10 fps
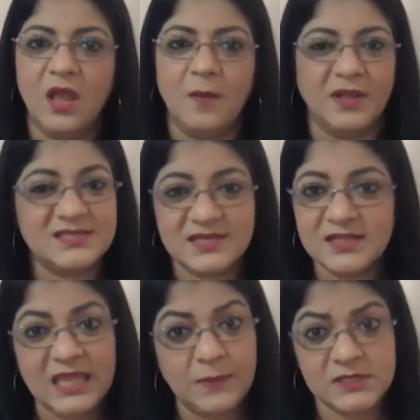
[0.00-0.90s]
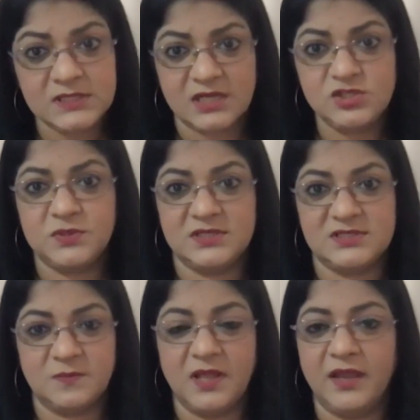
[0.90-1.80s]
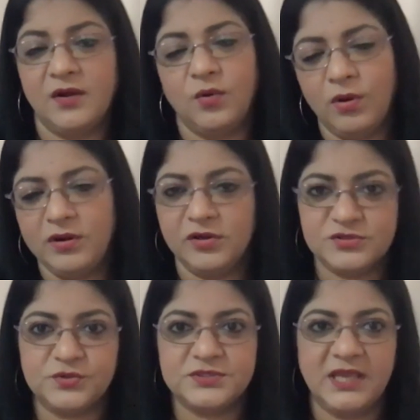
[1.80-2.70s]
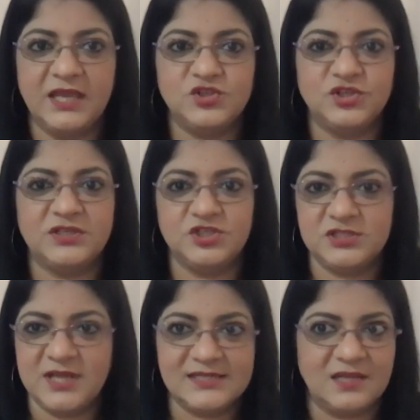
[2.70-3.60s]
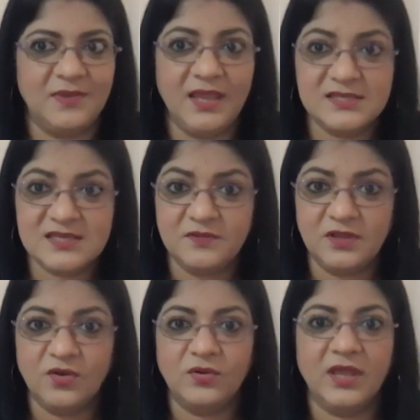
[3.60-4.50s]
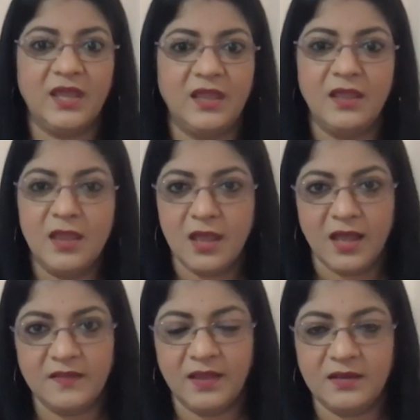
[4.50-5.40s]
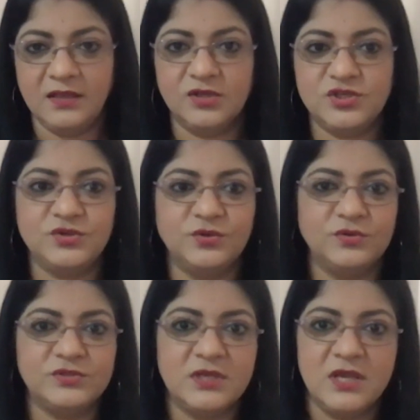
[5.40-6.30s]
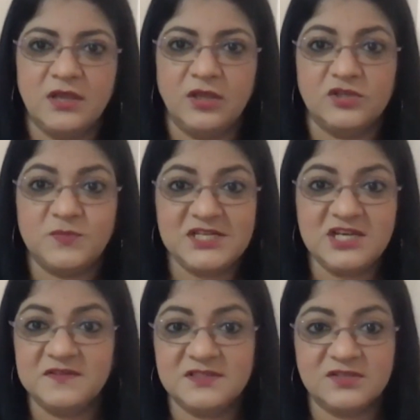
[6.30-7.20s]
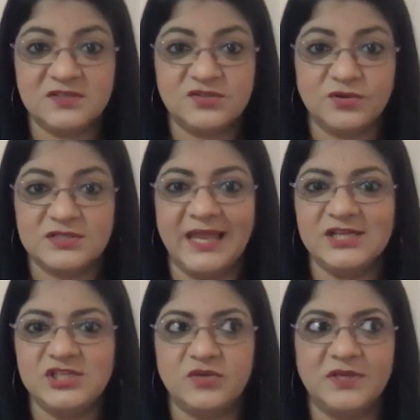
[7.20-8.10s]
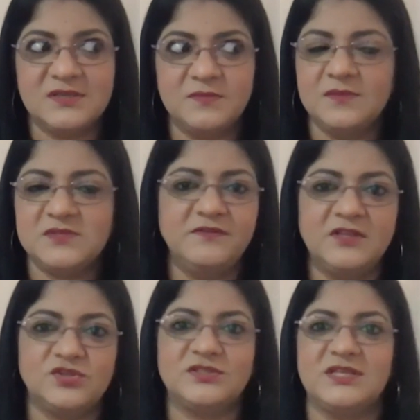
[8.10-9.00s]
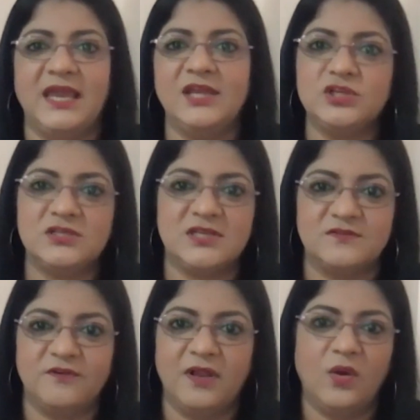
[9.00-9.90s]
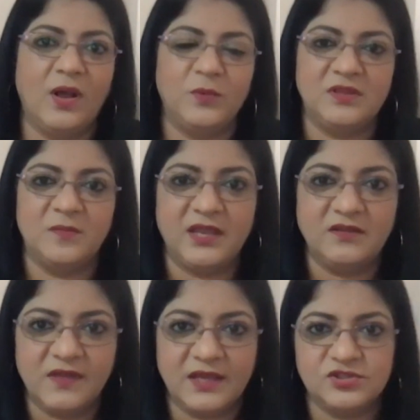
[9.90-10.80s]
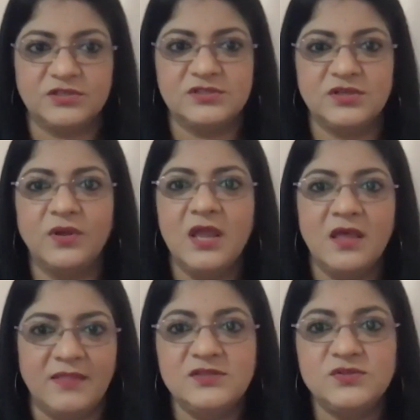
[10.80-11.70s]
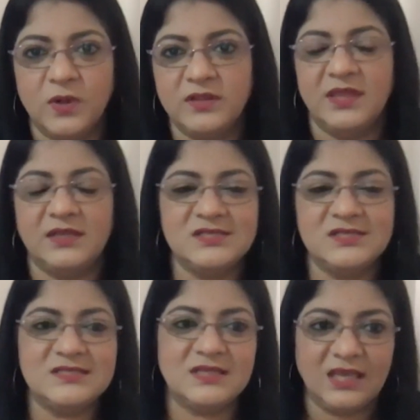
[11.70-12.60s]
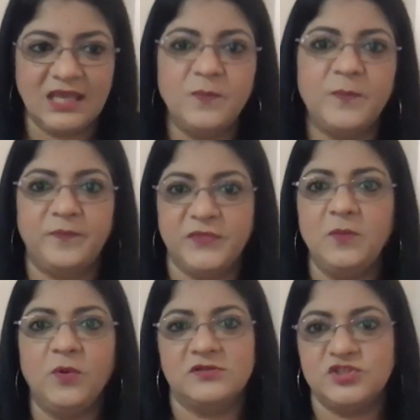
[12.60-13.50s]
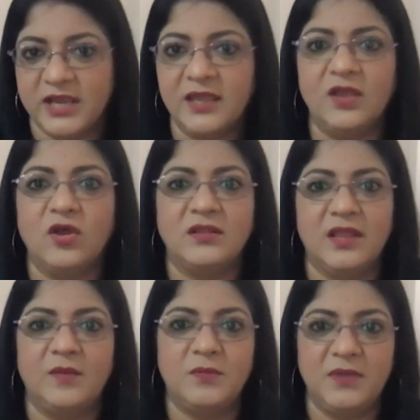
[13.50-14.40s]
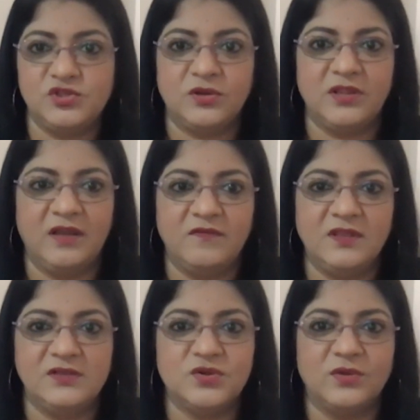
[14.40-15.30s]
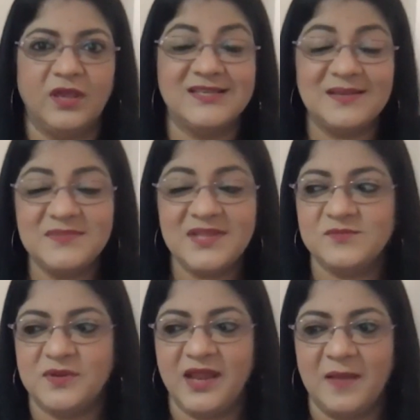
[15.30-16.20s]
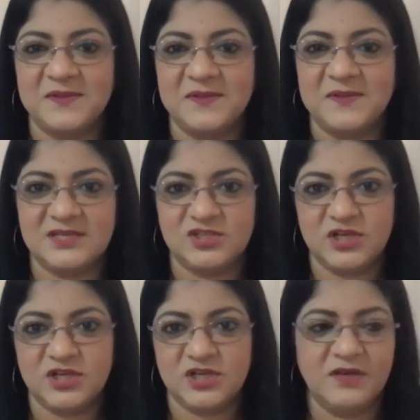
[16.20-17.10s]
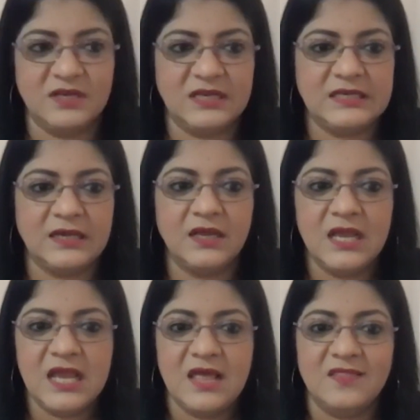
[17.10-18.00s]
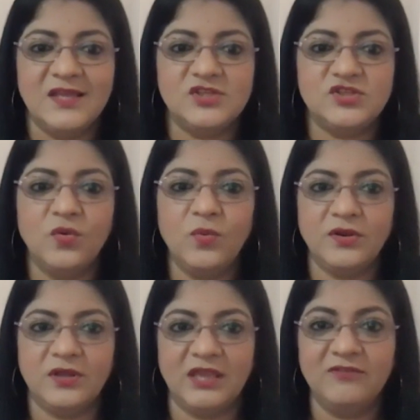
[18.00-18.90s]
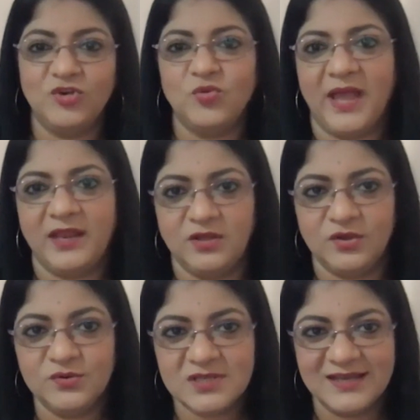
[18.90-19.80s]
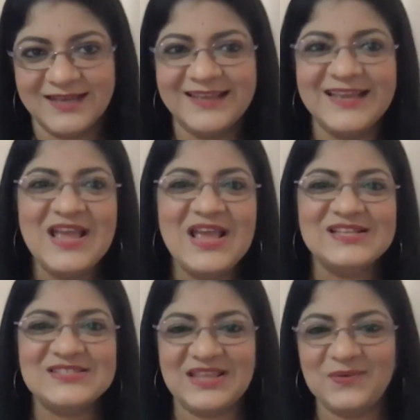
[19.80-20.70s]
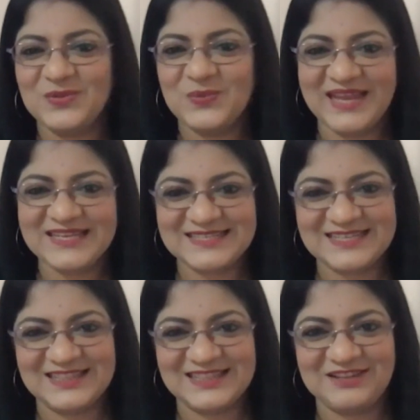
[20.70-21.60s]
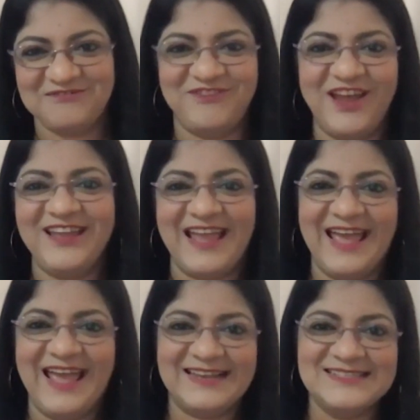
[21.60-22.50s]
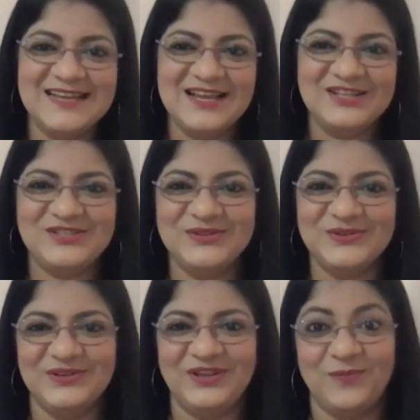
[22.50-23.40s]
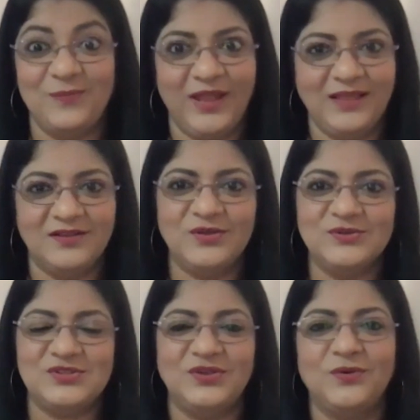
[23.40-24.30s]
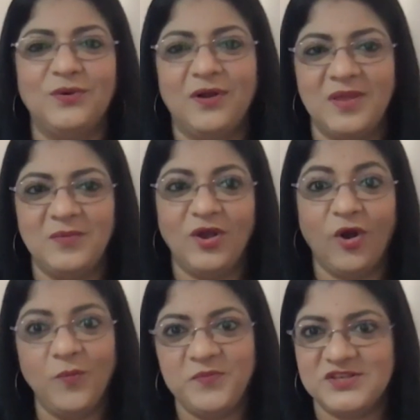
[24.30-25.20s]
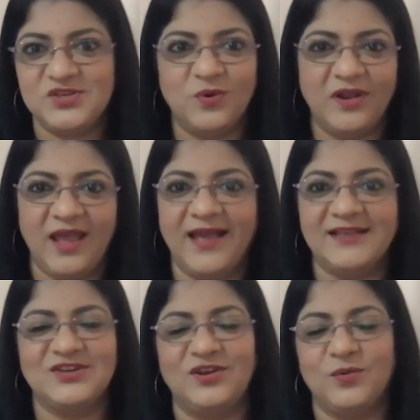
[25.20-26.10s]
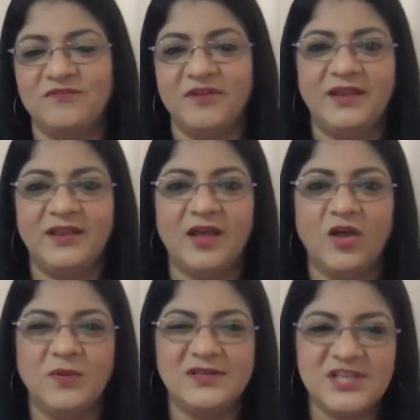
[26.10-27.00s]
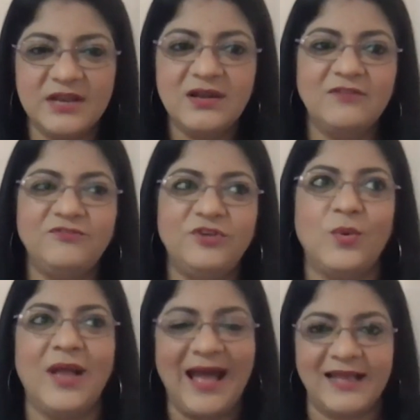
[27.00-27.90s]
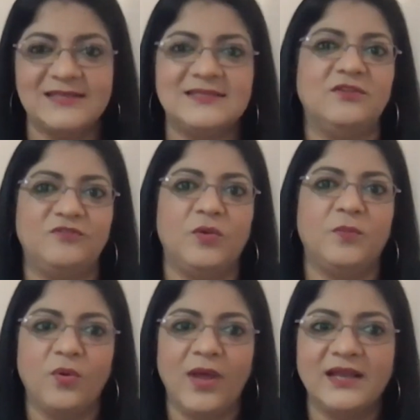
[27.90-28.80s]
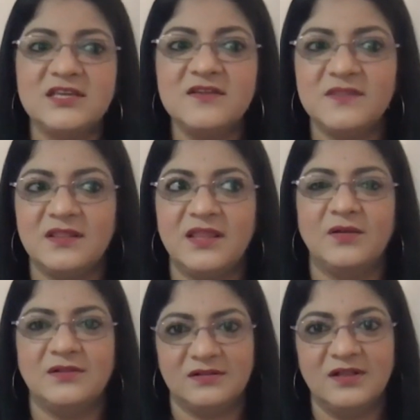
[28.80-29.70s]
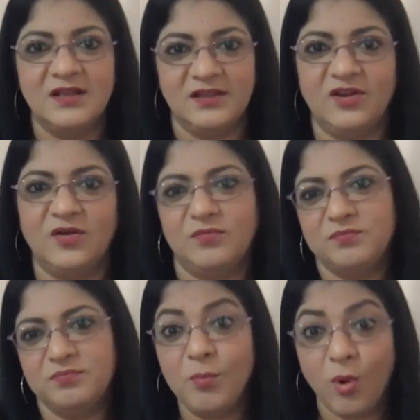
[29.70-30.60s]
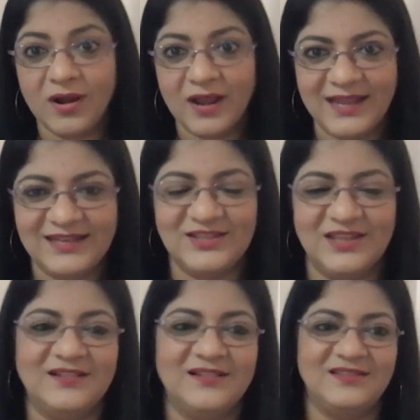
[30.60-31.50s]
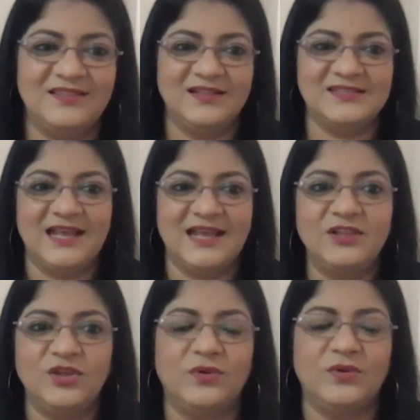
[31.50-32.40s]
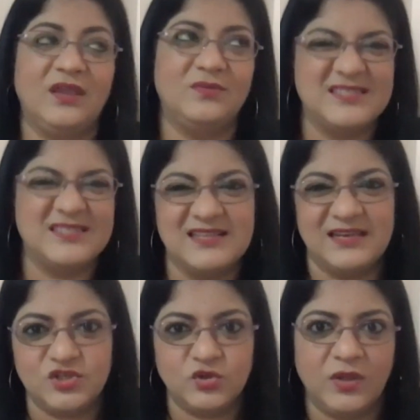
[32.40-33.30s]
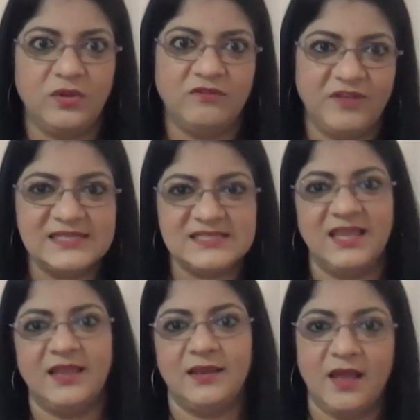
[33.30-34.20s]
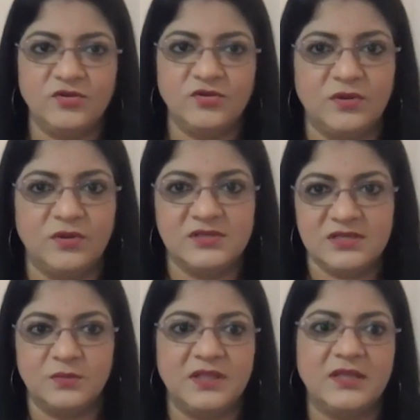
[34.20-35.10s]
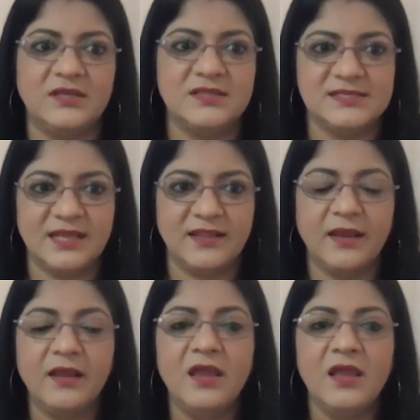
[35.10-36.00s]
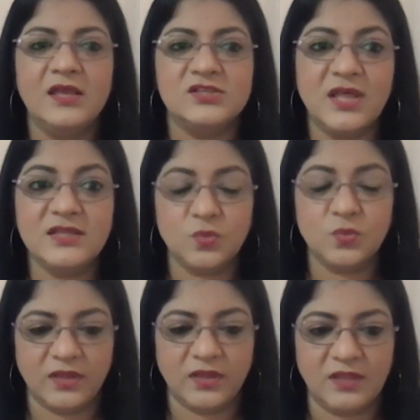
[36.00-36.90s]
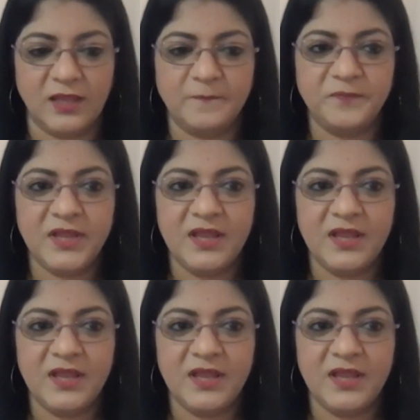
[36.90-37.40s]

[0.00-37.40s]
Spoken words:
But still keep in touch with the supplier or your sourcing agent and just ask them, hey, is everything okay? Are there any issues? Especially if it's a sourcing agent, because sometimes even the sourcing agent doesn't follow up with the manufacturer. So that's one thing. Just keep on checking on them and make sure that everything's okay, because sometimes what happens in China and even in India, they don't want to give you bad news. So they will wait until the very end to break the news to you, or maybe hope that you won't ask or you won't find out. But generally, if you ask and if you're proactive, then they'll more likely they'll tell you, okay, this is an issue that we are facing and how do you deal with it and things like that. So that's one thing.